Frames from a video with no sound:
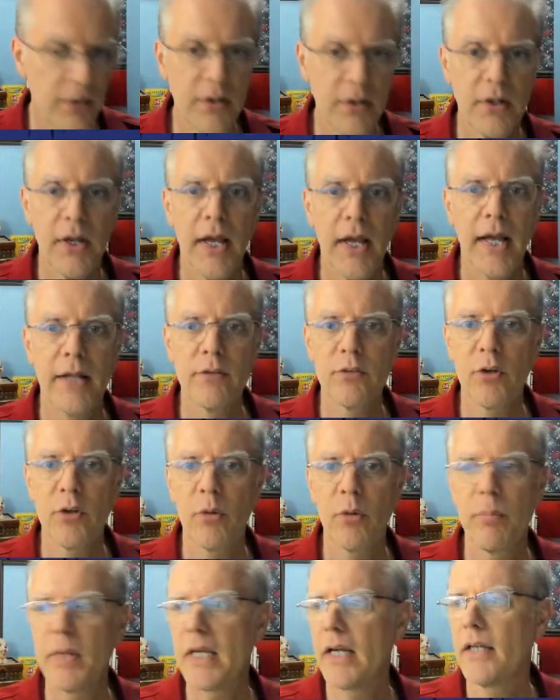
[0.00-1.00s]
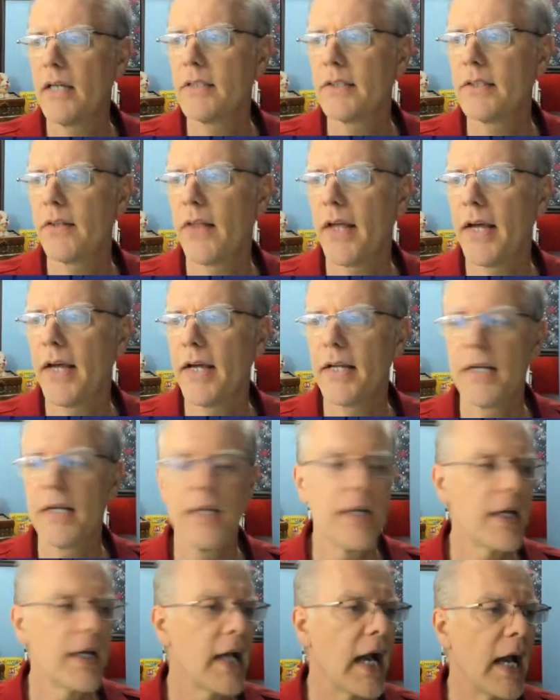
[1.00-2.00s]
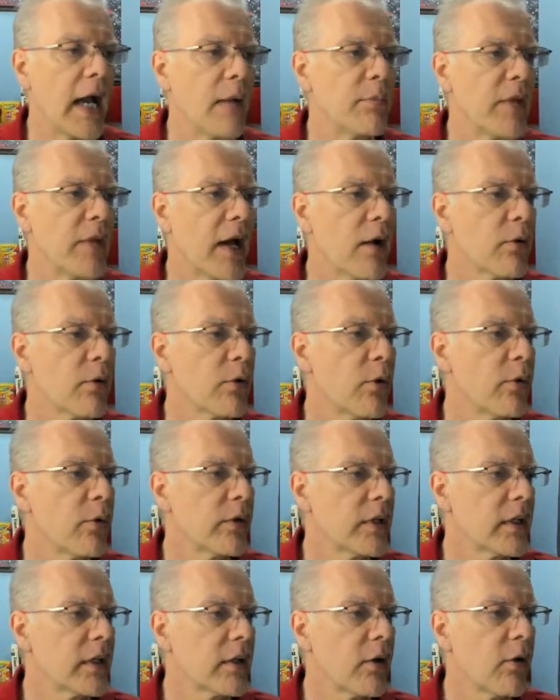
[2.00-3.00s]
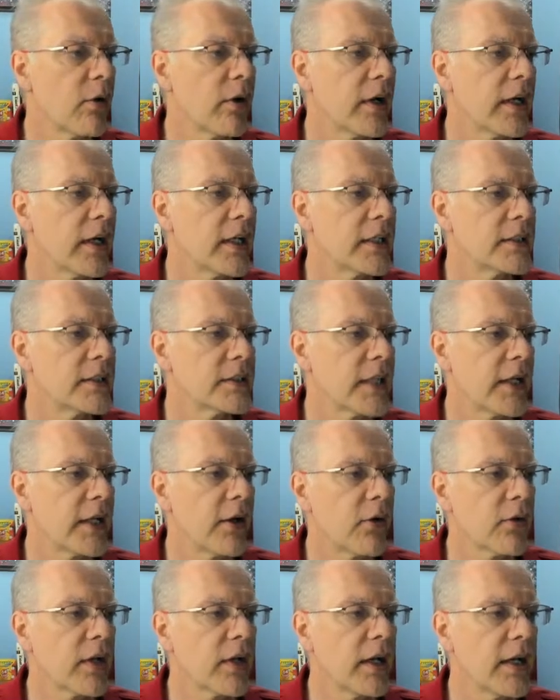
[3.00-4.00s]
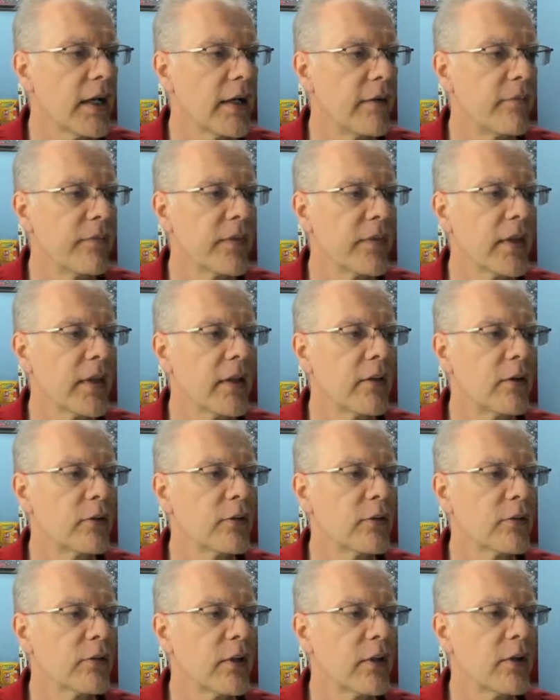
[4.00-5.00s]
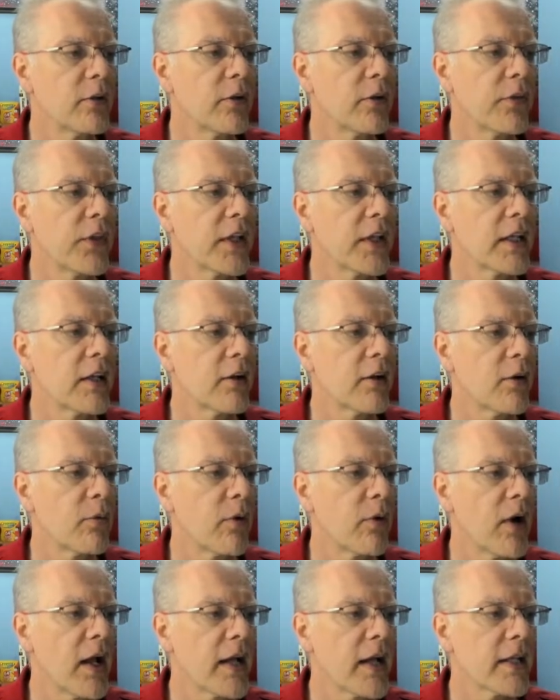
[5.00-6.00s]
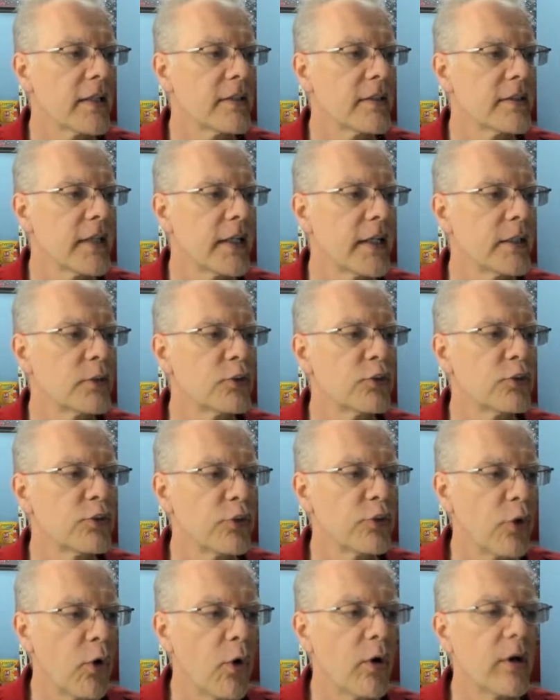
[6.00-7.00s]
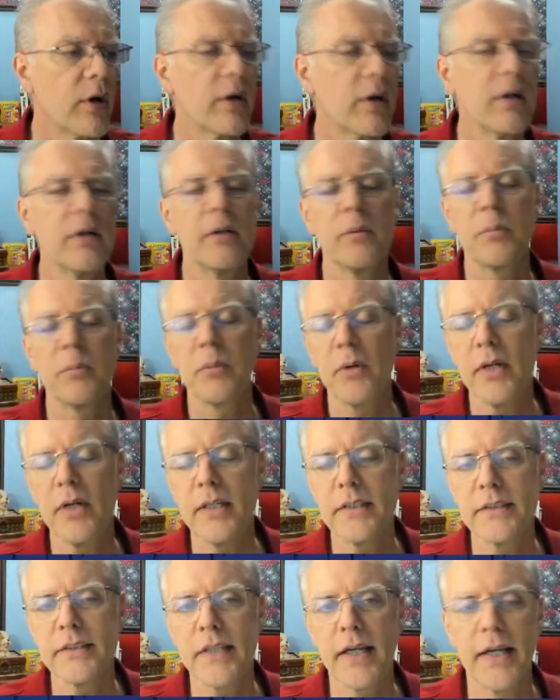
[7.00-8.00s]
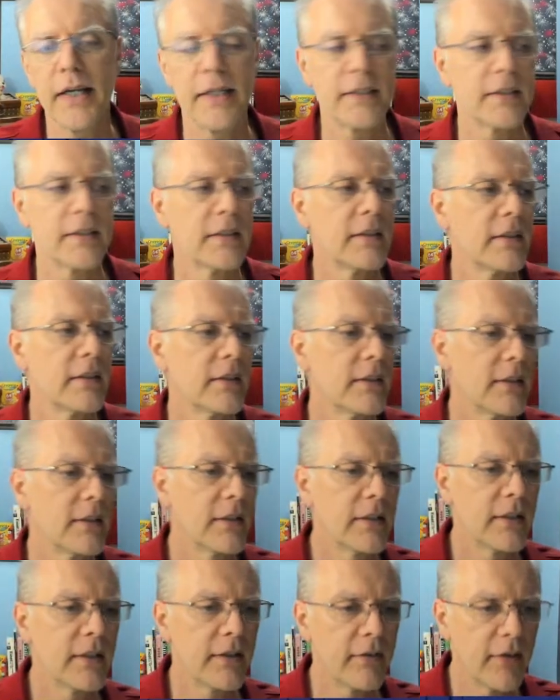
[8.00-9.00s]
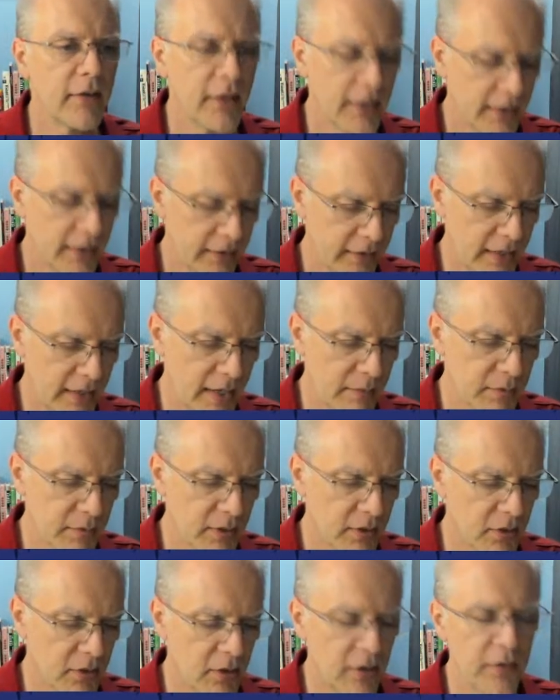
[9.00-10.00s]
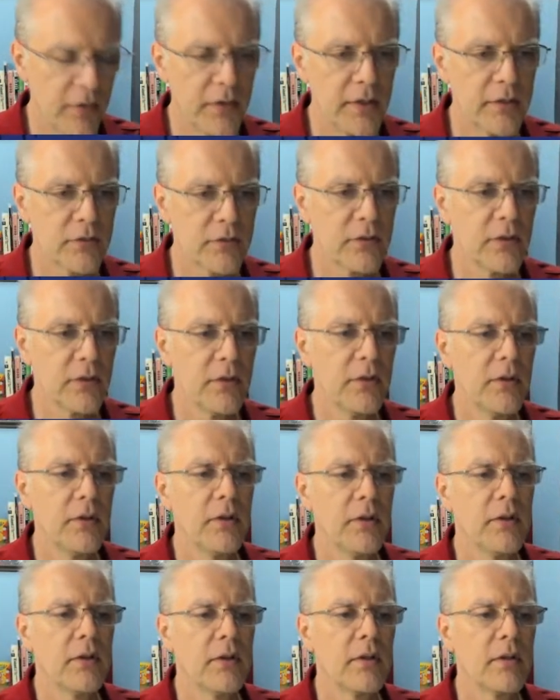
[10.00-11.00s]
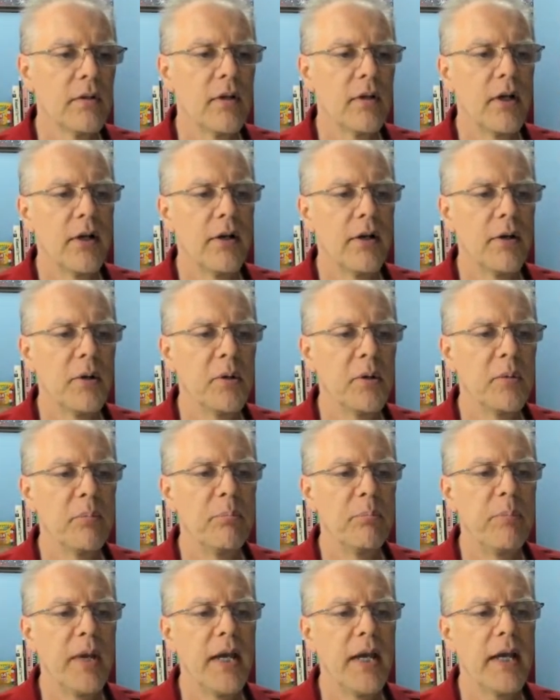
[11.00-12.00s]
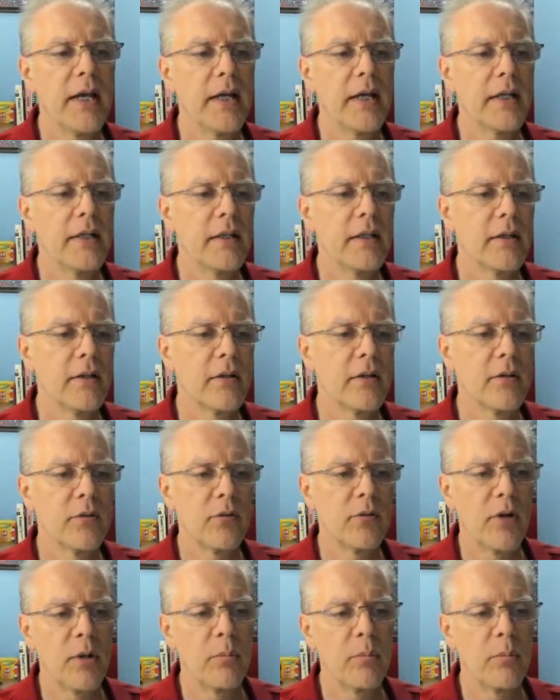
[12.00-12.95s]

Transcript: And so because of that, I'm now going to go ahead and say, okay, there's this little thing here where I can say store preset. All right, now I'm going to call this bad drum